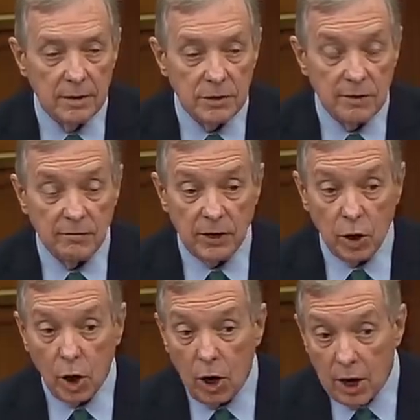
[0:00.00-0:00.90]
Jeffrey
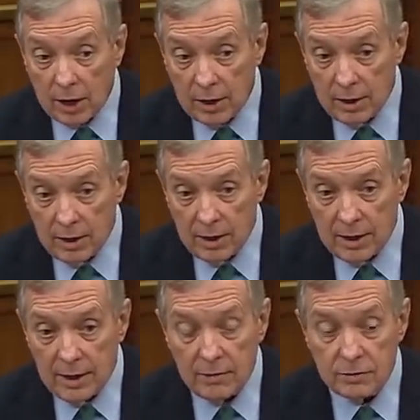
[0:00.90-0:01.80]
Clark,
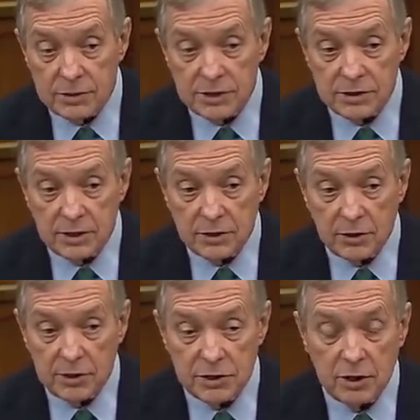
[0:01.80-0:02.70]
another assistant
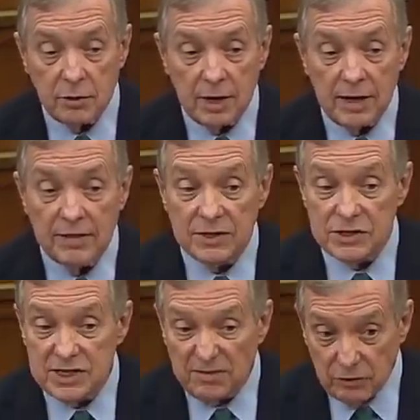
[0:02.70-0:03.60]
attorney general in the
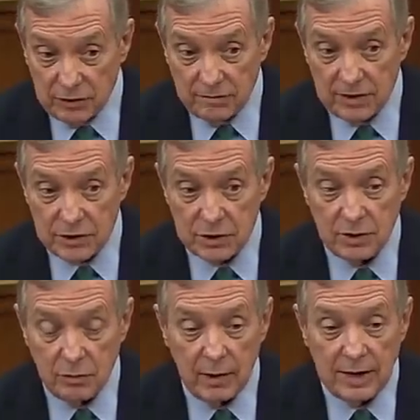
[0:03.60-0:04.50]
civil
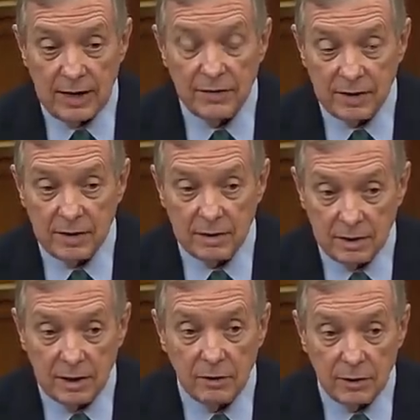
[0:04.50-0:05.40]
division, who had nothing
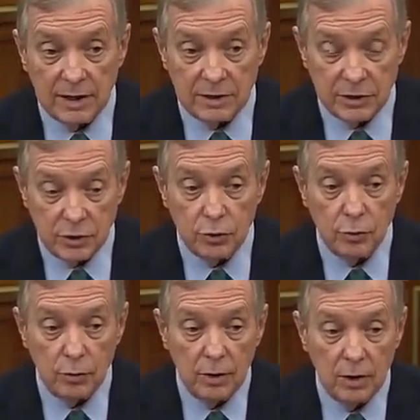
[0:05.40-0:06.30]
literally to
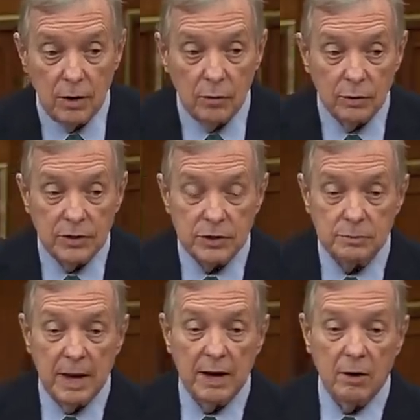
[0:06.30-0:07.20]
do with
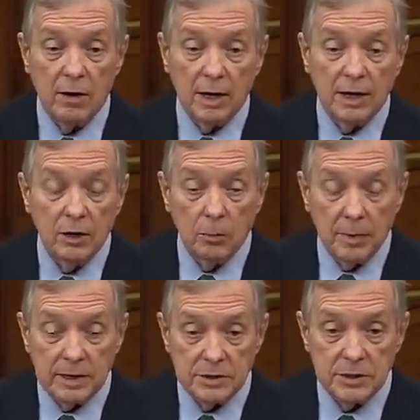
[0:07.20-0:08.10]
this matter on a legal
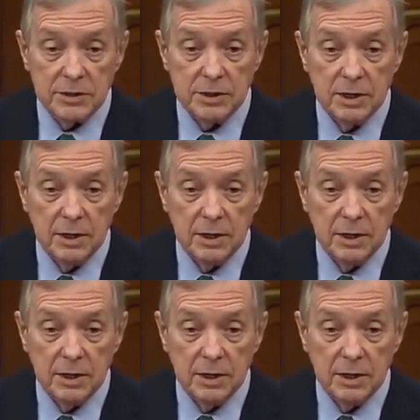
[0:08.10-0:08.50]
basis,